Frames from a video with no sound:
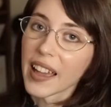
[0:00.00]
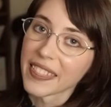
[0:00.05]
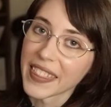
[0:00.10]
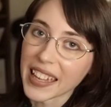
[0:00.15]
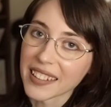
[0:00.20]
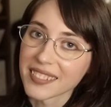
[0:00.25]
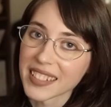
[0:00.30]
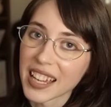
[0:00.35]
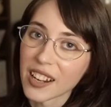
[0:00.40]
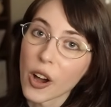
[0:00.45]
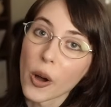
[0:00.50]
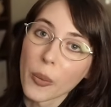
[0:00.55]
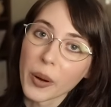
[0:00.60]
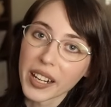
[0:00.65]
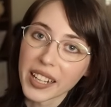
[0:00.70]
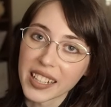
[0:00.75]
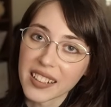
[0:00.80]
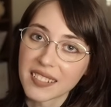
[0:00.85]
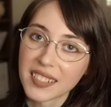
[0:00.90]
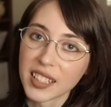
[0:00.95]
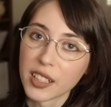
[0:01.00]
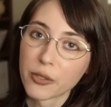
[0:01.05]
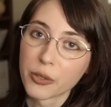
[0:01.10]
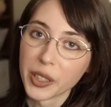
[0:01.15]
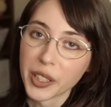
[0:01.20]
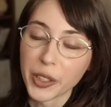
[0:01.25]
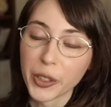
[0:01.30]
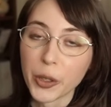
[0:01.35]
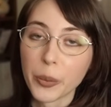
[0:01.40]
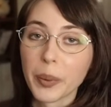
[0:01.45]
That's not all we're going to see of
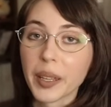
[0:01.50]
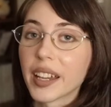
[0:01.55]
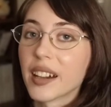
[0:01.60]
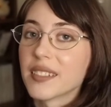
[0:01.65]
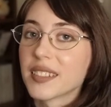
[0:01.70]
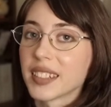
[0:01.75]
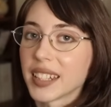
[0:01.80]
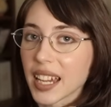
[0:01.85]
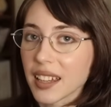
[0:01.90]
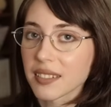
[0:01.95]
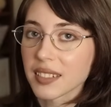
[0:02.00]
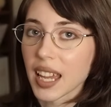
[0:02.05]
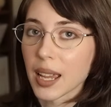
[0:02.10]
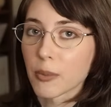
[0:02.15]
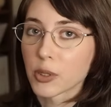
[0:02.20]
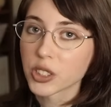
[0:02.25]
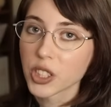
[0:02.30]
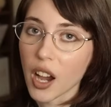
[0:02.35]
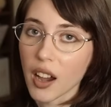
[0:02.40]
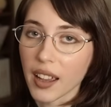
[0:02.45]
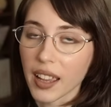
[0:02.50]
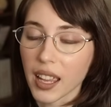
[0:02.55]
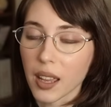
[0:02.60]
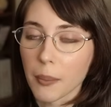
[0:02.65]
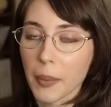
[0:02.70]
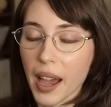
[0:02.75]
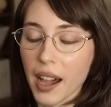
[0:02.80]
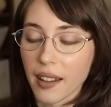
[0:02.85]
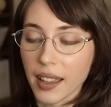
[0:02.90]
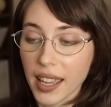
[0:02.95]
Riku, because the next game we're talking
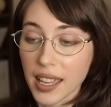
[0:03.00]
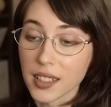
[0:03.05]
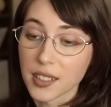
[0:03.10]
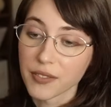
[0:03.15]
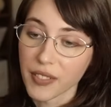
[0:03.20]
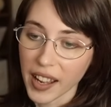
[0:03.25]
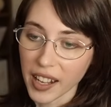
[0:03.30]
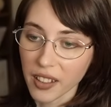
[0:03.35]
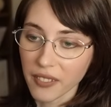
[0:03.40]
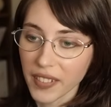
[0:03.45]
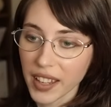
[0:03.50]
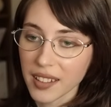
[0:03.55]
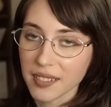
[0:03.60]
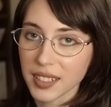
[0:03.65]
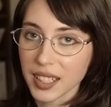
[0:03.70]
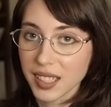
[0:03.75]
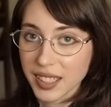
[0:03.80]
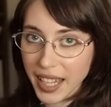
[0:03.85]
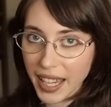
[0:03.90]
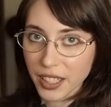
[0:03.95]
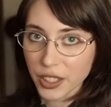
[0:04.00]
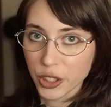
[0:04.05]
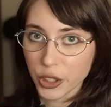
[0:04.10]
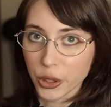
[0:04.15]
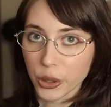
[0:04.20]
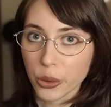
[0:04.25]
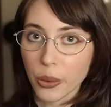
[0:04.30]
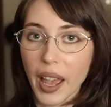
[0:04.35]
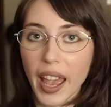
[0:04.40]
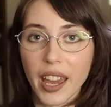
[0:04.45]
about is Final Fantasy
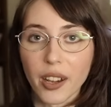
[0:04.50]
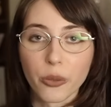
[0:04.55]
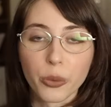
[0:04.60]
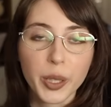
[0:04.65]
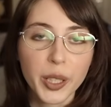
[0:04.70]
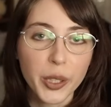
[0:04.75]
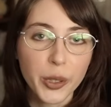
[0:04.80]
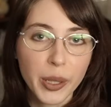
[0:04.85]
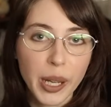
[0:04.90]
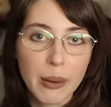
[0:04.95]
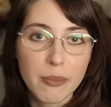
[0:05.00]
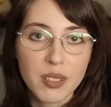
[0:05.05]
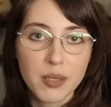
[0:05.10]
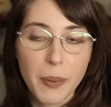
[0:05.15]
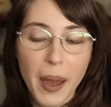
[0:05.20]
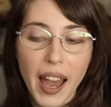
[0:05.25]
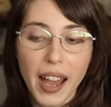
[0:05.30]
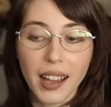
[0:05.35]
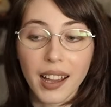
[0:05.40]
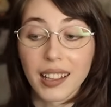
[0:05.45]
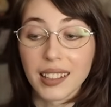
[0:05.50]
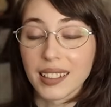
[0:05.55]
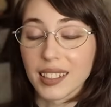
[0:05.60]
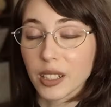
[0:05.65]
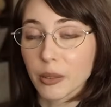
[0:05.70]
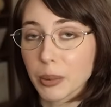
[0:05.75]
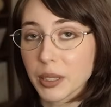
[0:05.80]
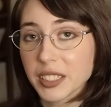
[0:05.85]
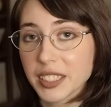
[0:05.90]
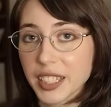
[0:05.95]
X-2, and Riku comes back a
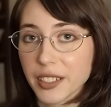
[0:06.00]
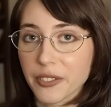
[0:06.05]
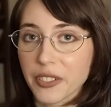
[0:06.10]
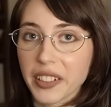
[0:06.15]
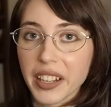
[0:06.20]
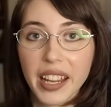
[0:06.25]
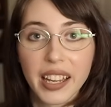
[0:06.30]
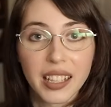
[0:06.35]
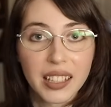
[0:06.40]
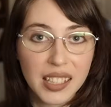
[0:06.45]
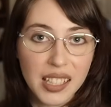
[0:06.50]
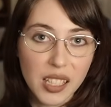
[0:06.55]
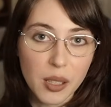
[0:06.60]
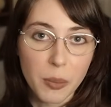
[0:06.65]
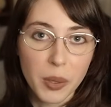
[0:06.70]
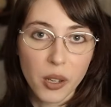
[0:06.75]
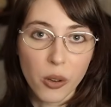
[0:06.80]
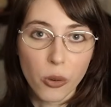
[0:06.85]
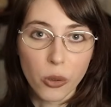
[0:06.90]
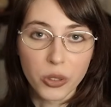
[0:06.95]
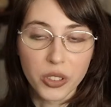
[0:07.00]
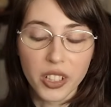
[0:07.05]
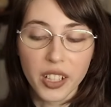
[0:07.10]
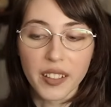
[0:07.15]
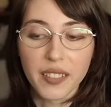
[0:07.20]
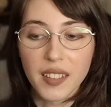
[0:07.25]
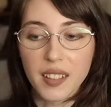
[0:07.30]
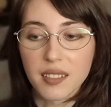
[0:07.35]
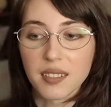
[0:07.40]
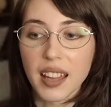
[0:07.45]
little bit different and a little bit older,
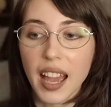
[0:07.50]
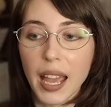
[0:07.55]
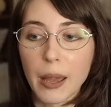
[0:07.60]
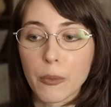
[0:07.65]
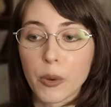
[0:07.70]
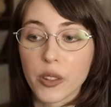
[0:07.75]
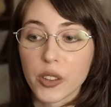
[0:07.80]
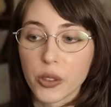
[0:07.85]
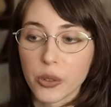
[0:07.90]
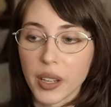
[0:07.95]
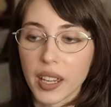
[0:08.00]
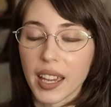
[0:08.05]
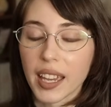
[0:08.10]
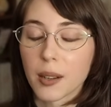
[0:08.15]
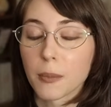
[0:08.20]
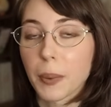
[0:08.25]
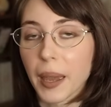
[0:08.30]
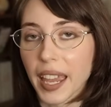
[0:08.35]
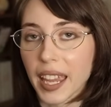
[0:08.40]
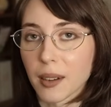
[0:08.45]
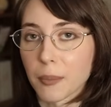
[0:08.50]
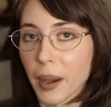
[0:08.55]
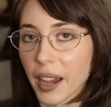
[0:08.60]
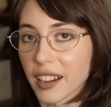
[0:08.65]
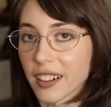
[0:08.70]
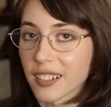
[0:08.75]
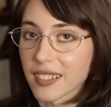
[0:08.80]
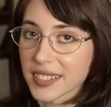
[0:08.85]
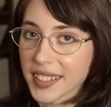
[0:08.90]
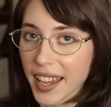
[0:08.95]
this time with Yuna and Pain
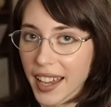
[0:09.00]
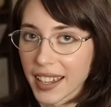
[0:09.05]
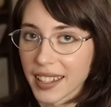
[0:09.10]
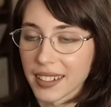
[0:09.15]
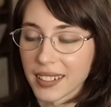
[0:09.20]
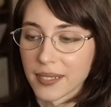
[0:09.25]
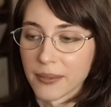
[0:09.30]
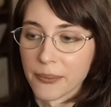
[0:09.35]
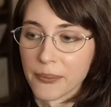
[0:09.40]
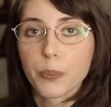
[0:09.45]
by her side.